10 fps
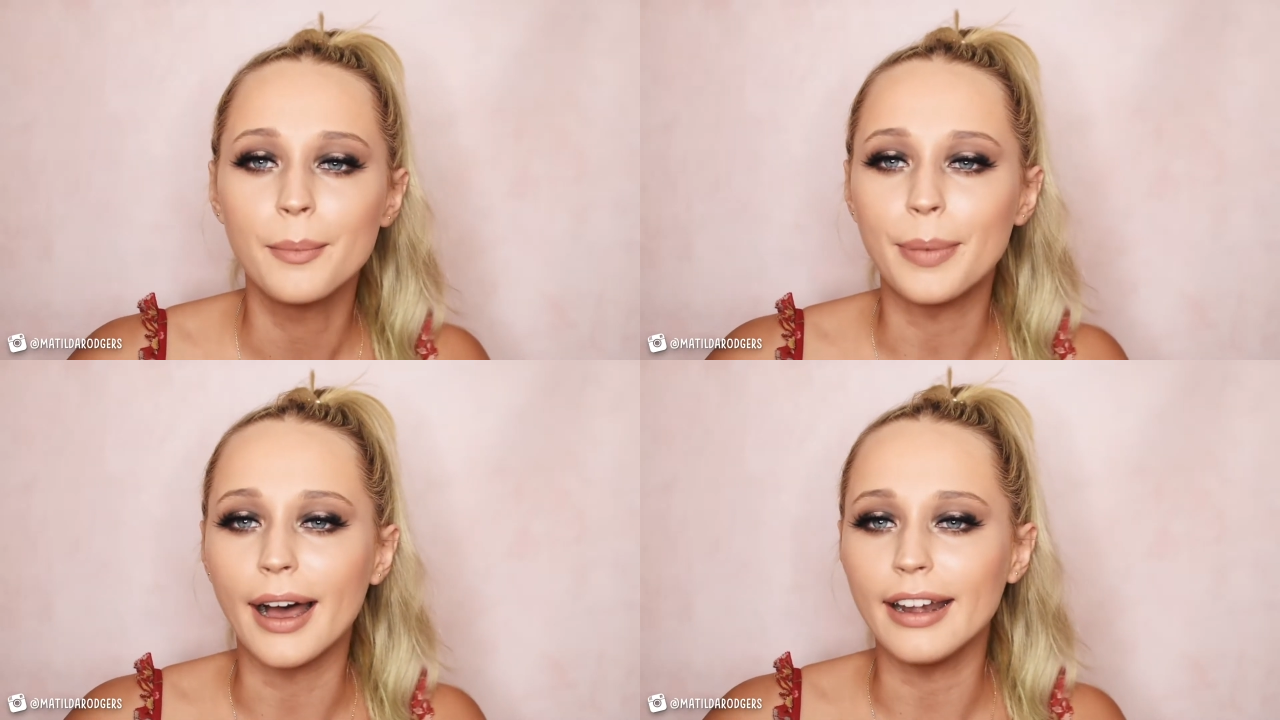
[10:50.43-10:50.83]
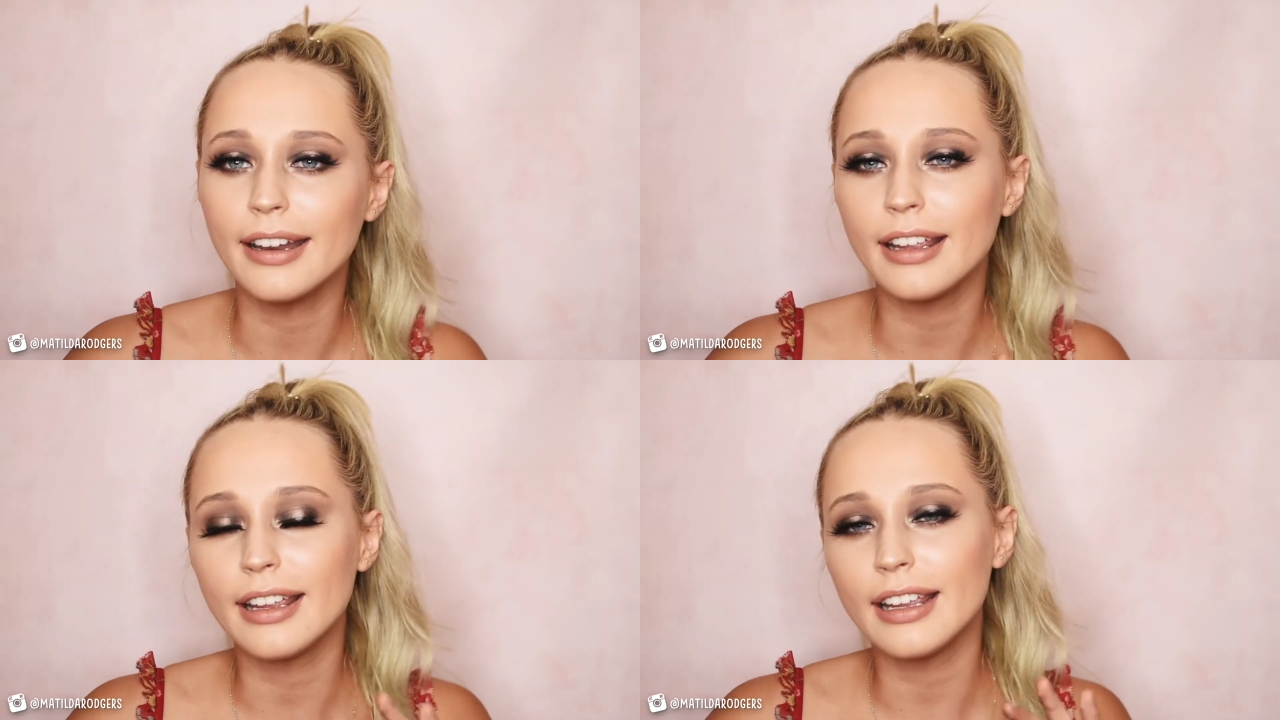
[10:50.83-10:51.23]
But
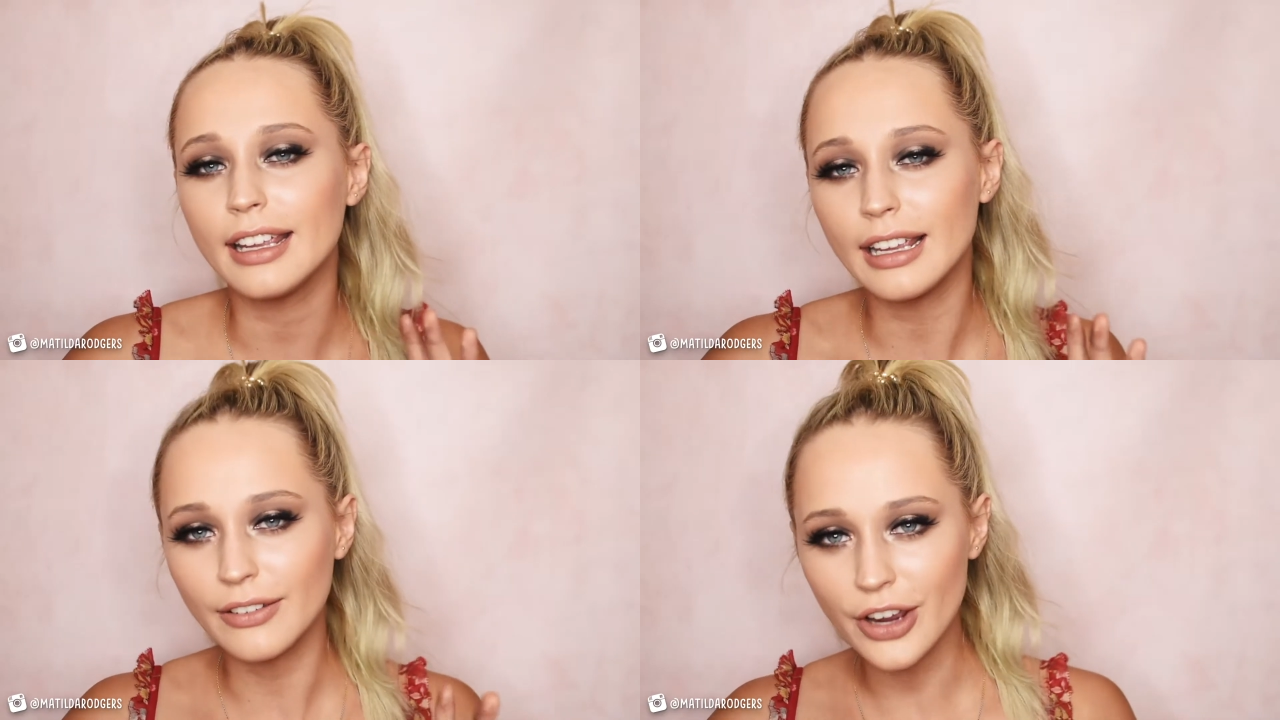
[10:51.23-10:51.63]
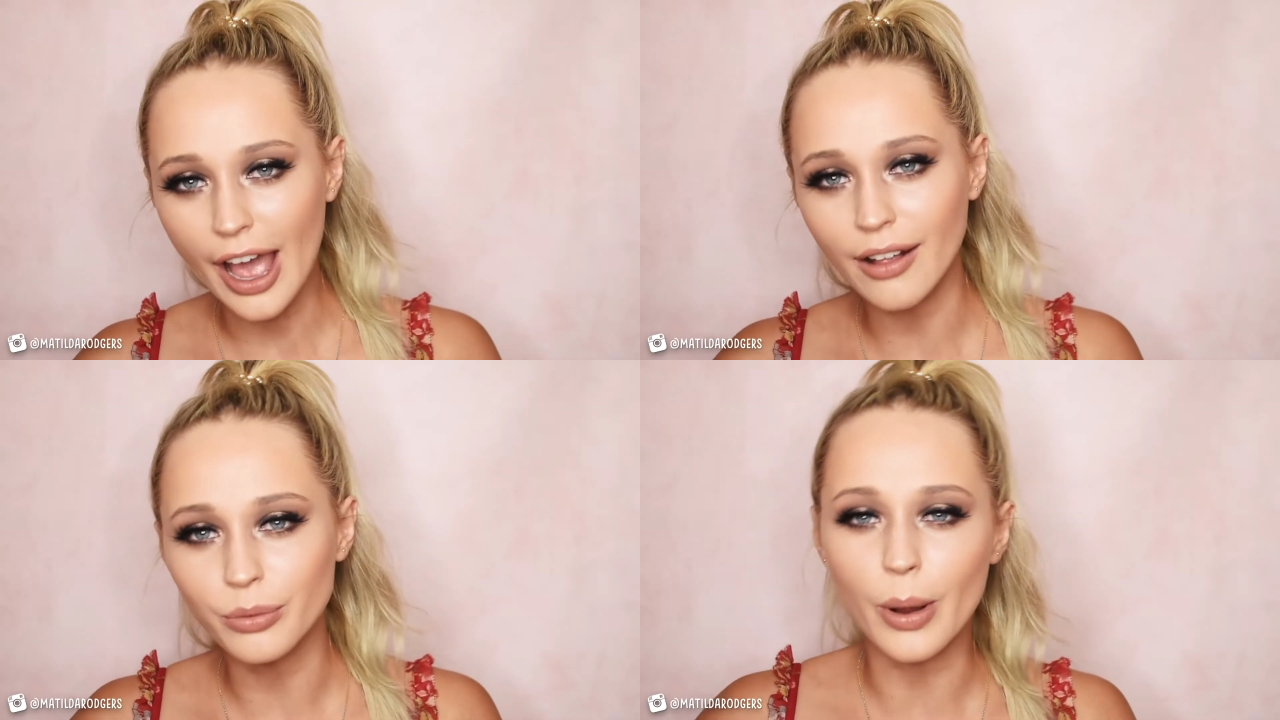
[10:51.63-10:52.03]
if you
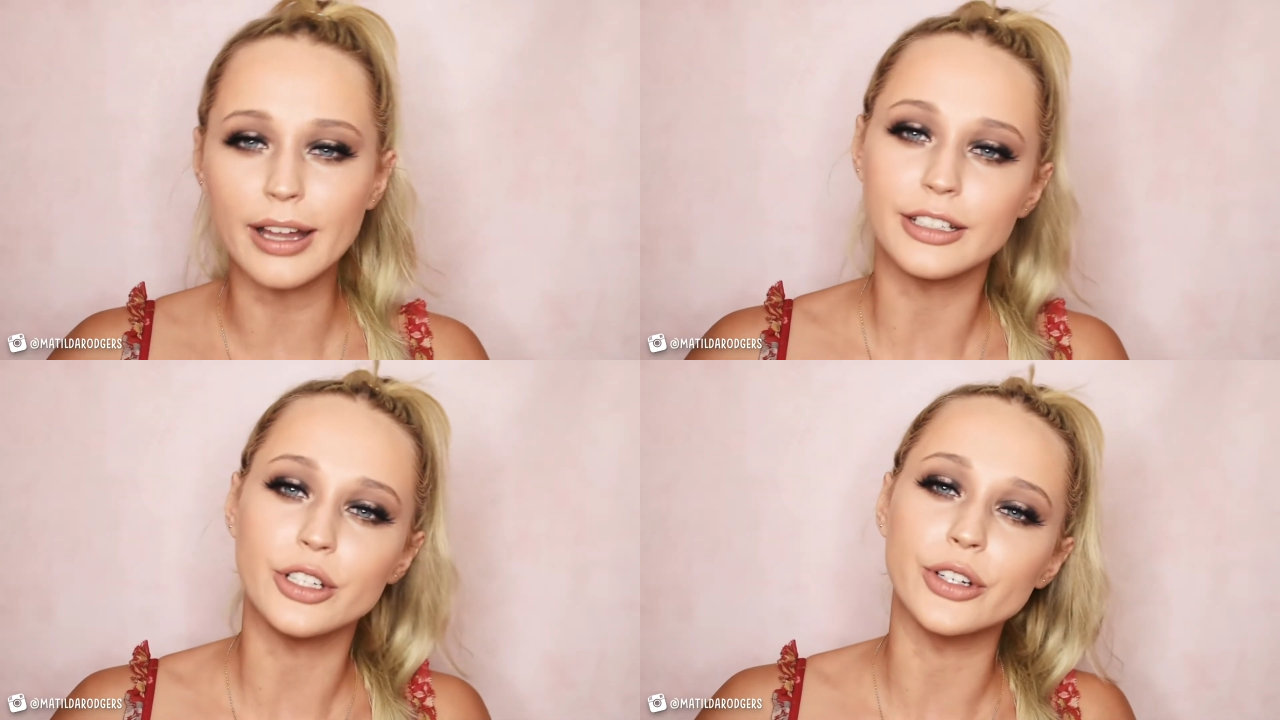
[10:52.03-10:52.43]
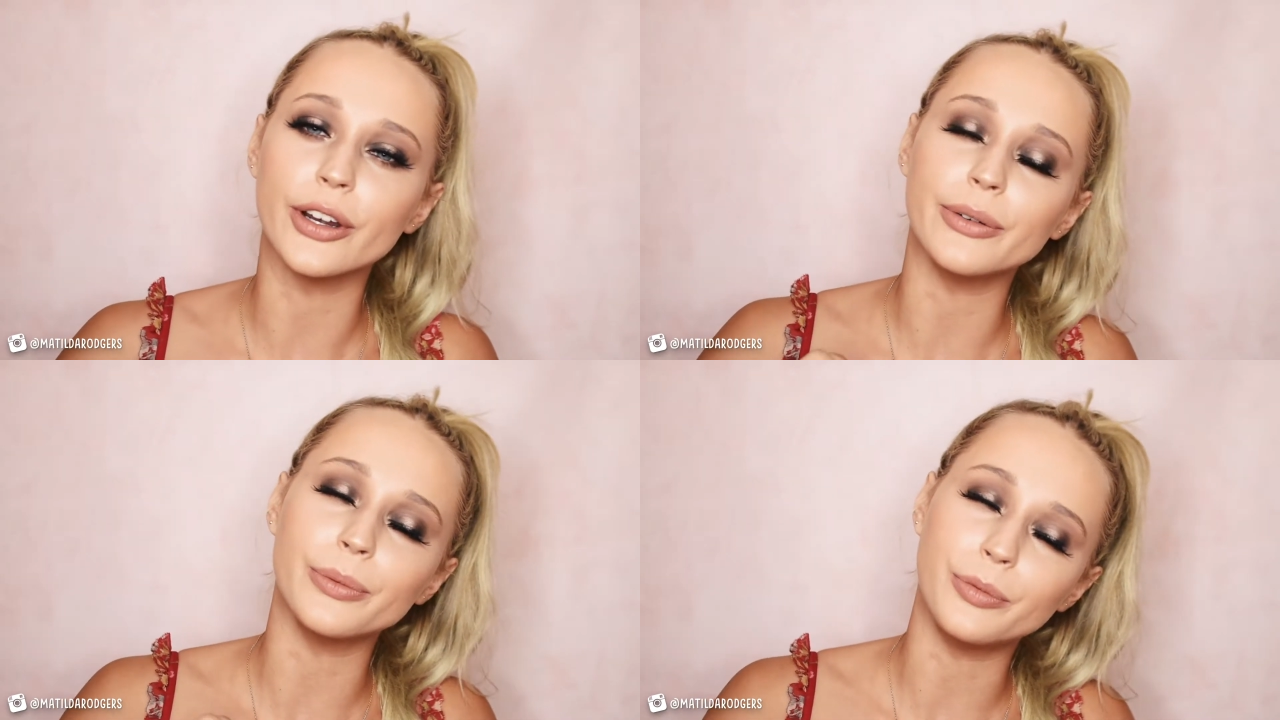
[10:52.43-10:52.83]
have one, you
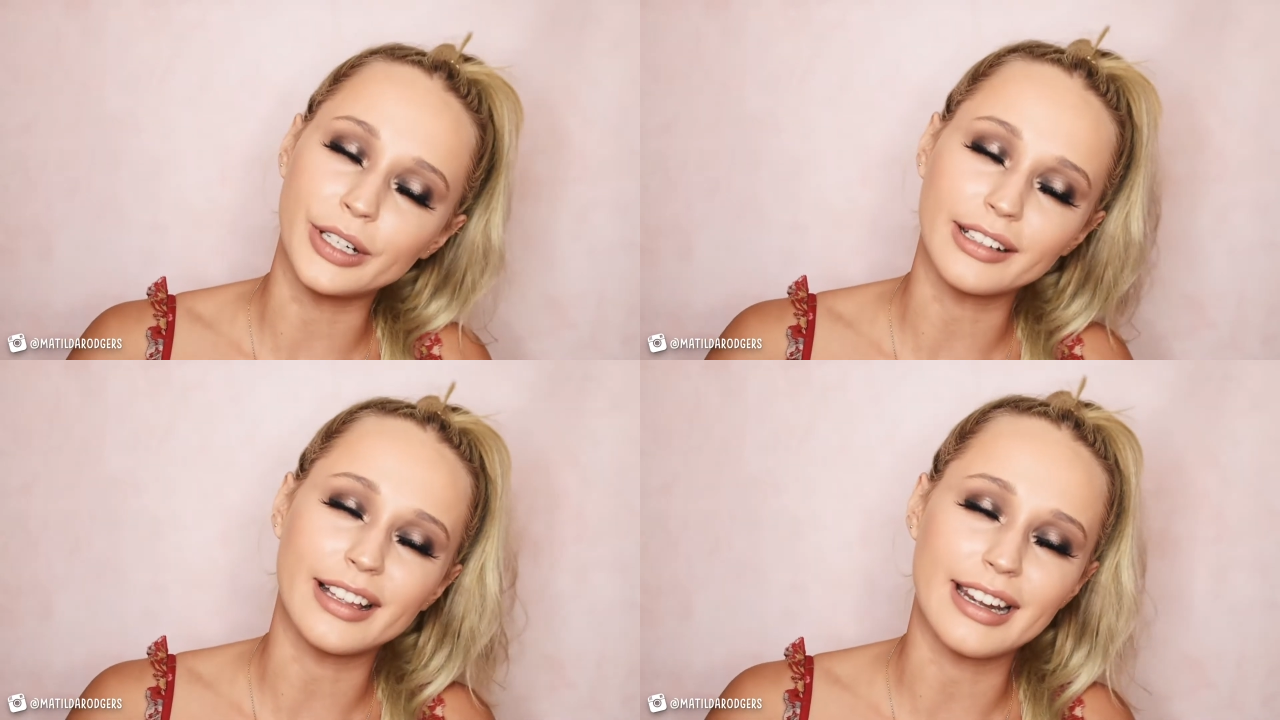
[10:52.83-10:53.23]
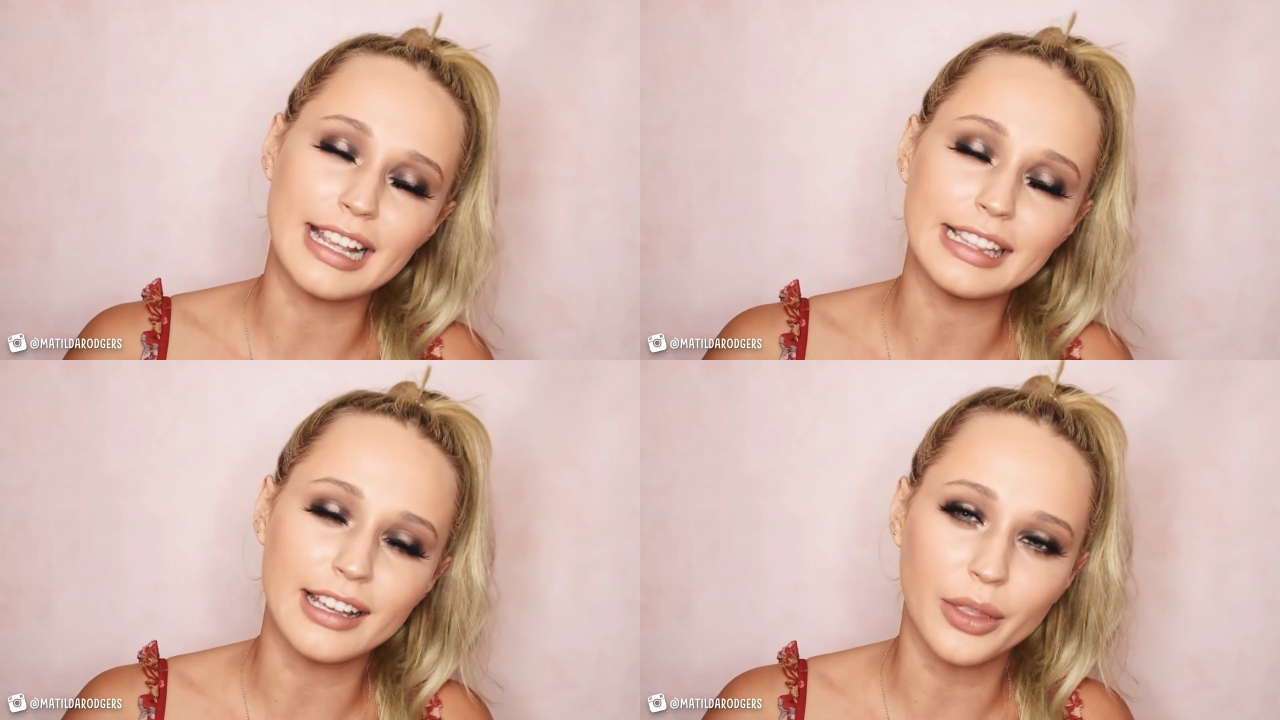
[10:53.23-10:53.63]
don't really
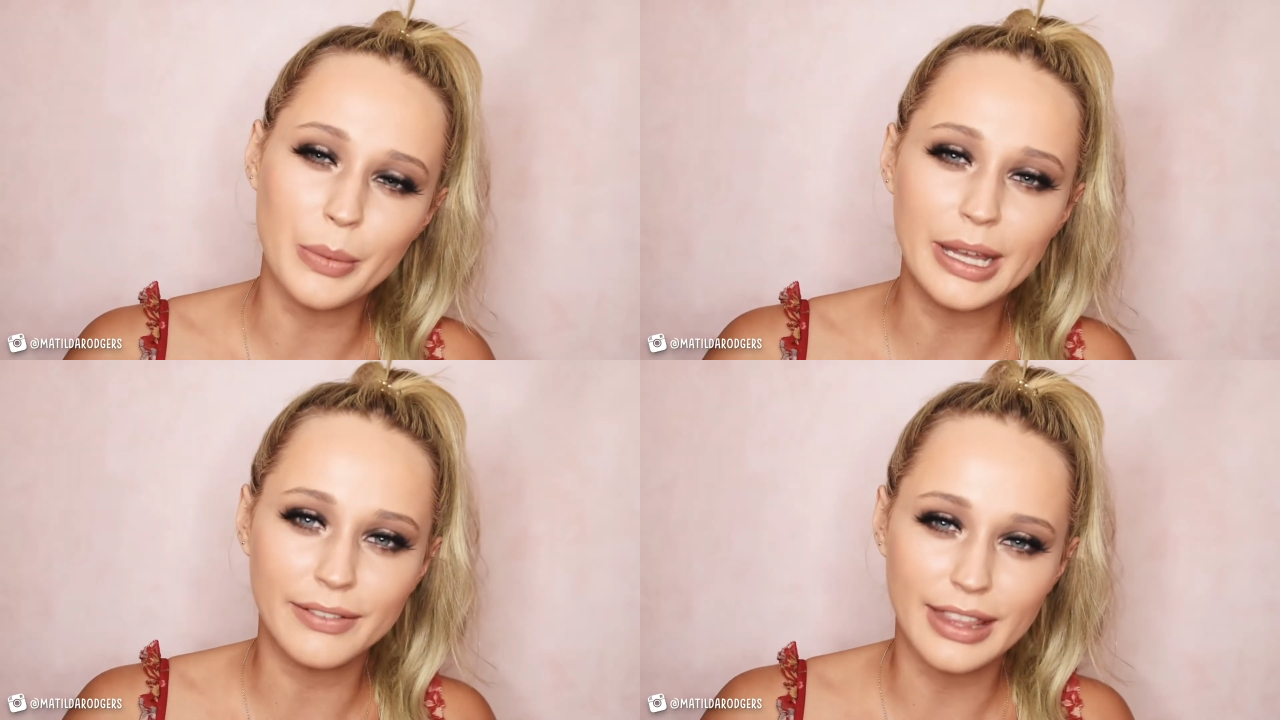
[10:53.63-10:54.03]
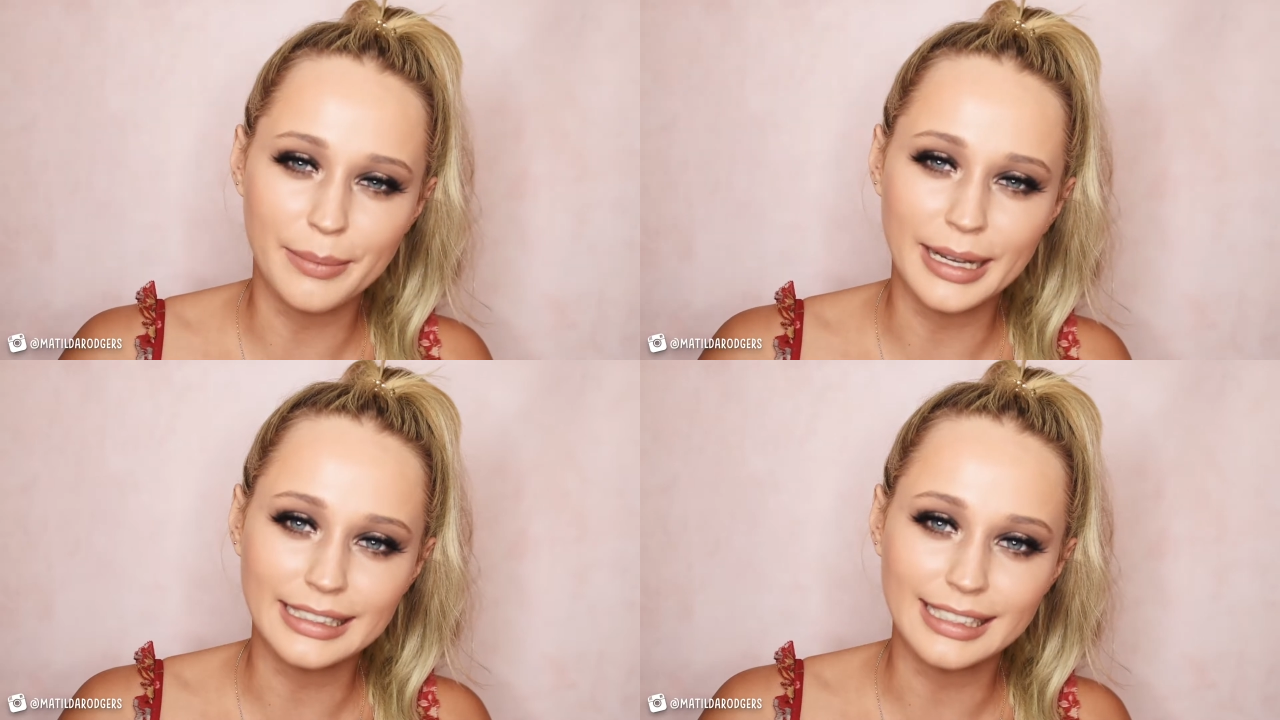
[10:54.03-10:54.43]
need the other one, if
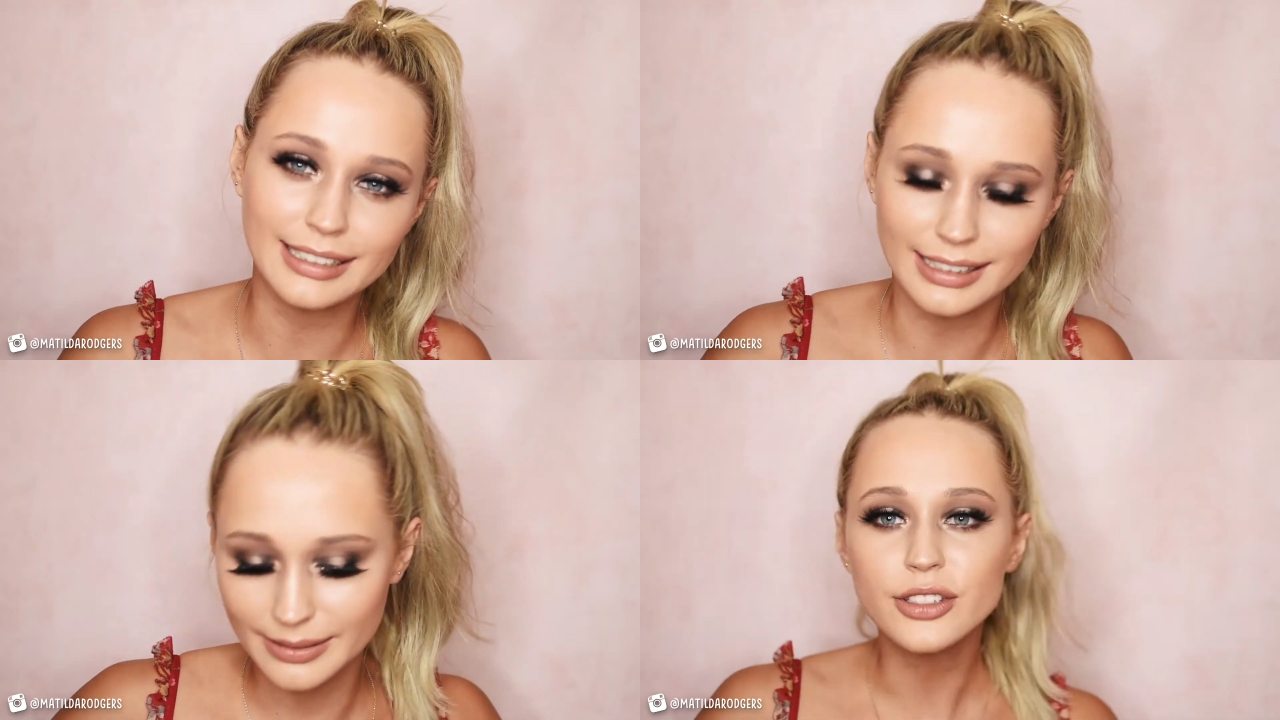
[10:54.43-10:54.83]
that makes sense.